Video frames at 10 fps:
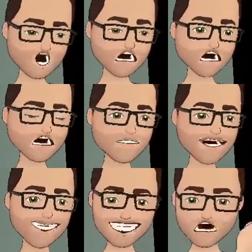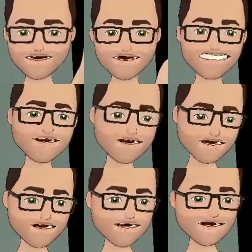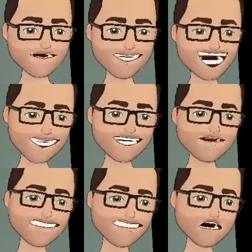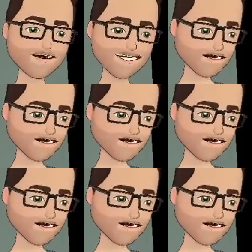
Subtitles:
So I'm just going to let these credits run for a moment before we move on to the second thing.